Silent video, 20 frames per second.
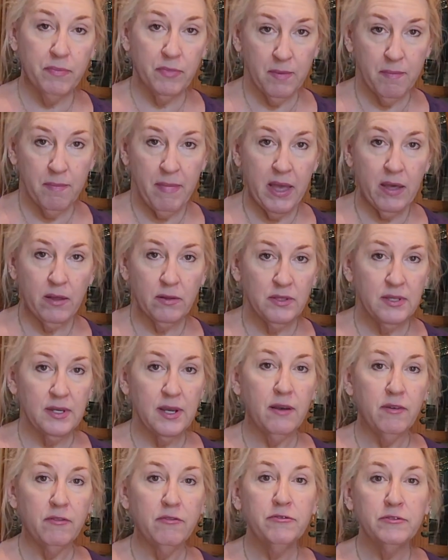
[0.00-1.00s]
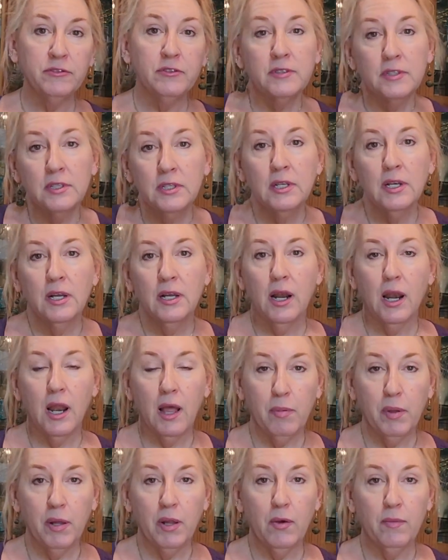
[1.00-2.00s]
male dove. La
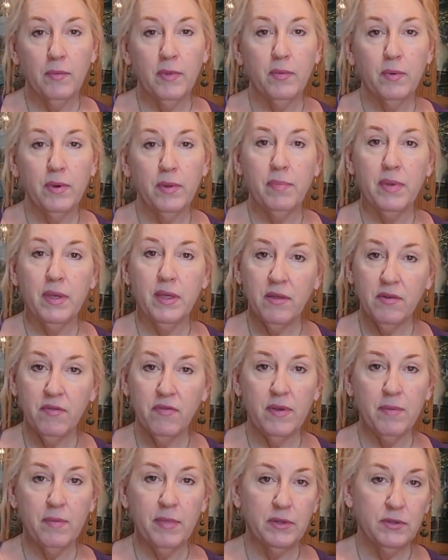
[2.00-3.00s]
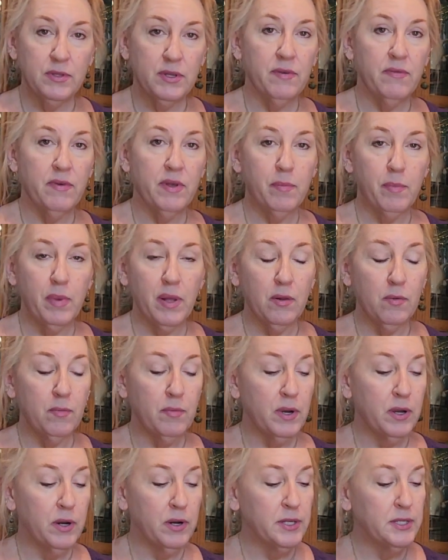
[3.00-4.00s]
Paloma would be the female dove. El
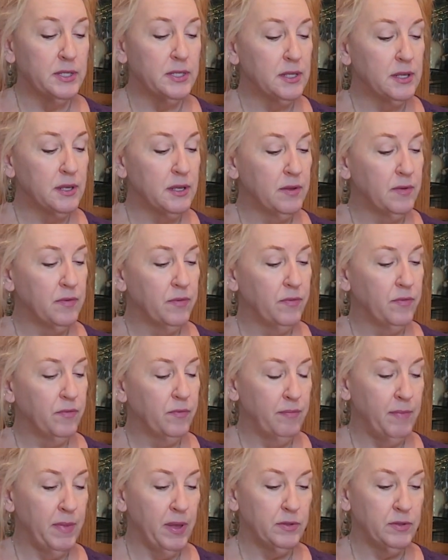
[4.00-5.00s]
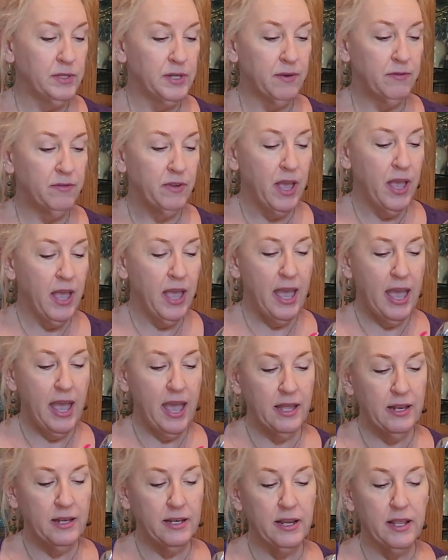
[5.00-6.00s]
Palomar is the male dove.
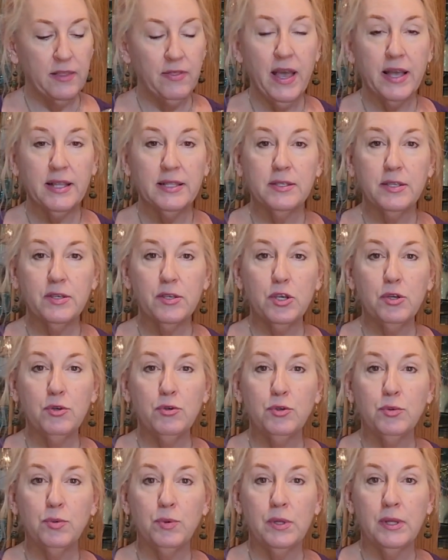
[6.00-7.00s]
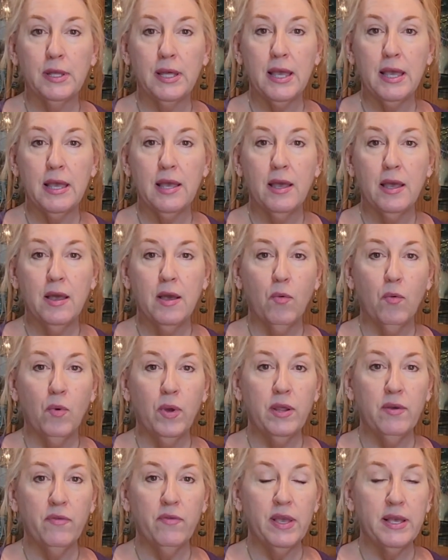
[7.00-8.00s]
And that's usually
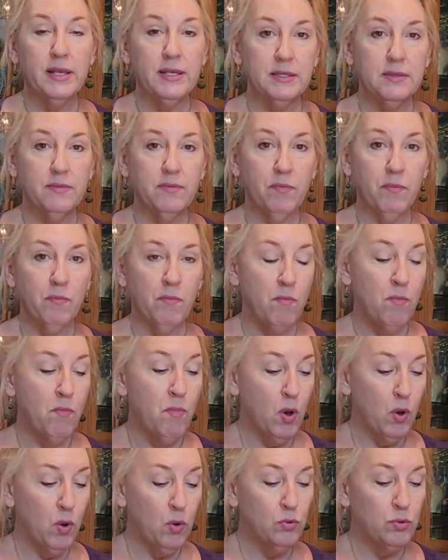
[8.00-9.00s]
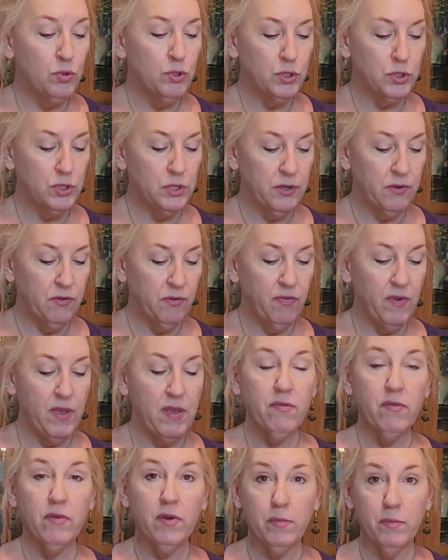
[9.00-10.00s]
one of his most
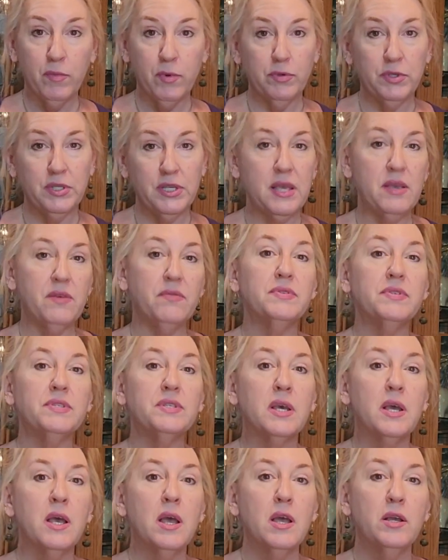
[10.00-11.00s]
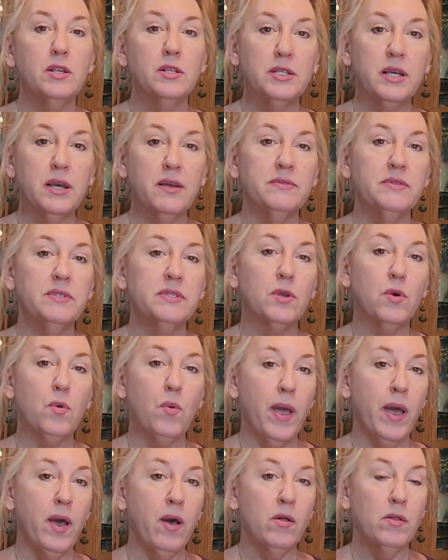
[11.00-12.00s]
favorite motifs. Doves,
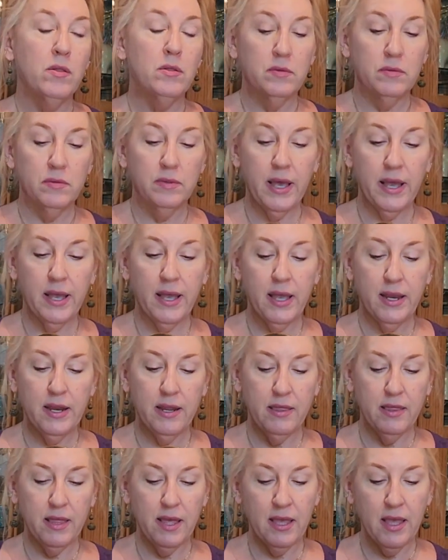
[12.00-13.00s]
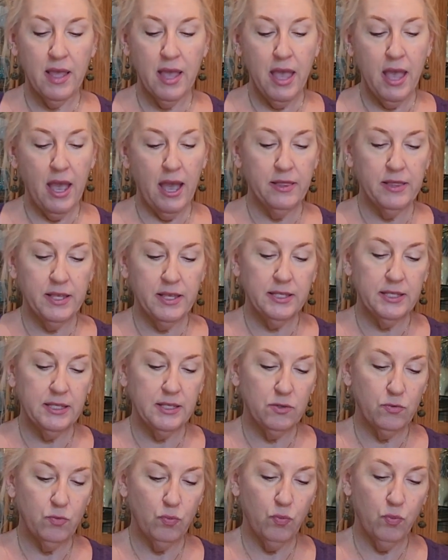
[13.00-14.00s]
quail, that kind of thing. And this
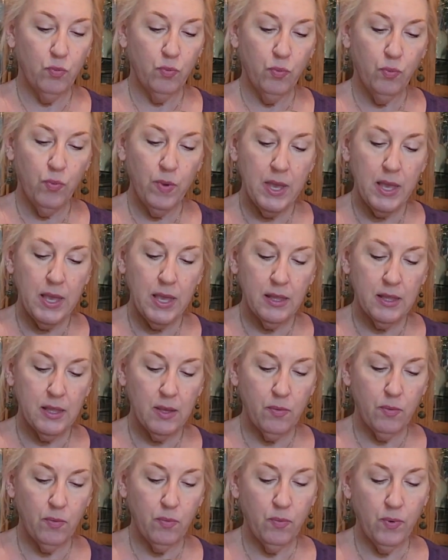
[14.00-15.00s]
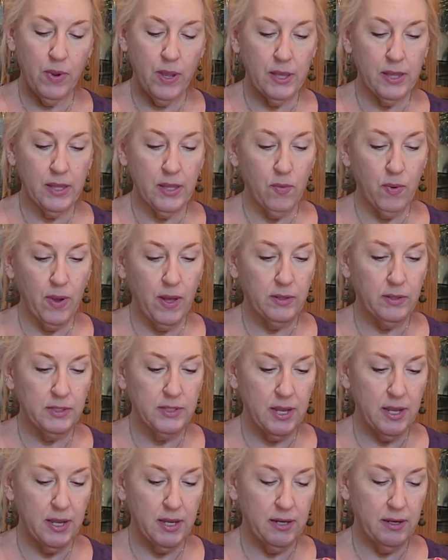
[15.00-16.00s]
is really, really well
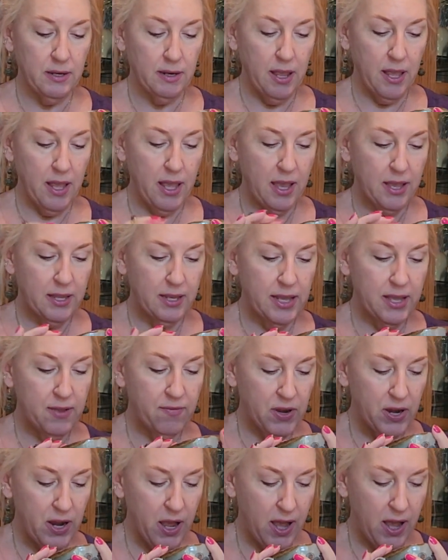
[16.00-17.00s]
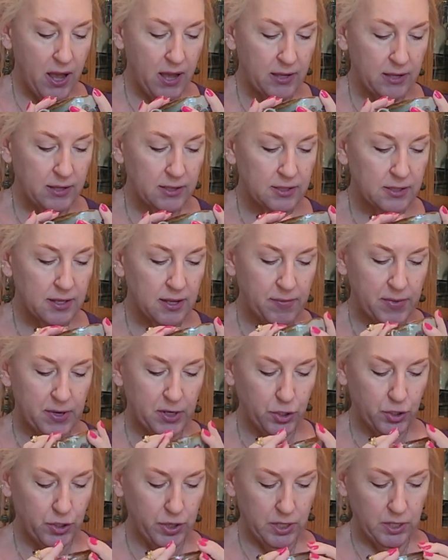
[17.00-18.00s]
done. And even has, I'm going
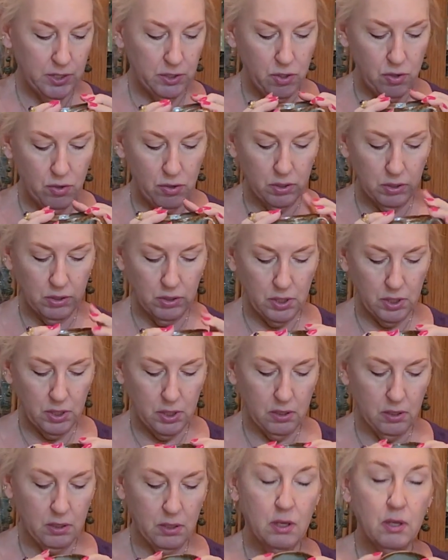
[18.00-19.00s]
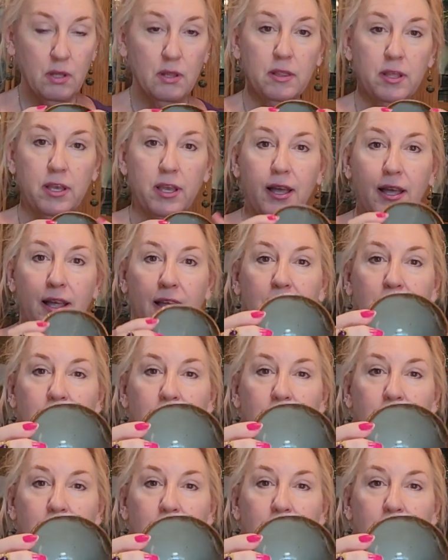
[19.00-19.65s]
to turn it so you can see it. Look, it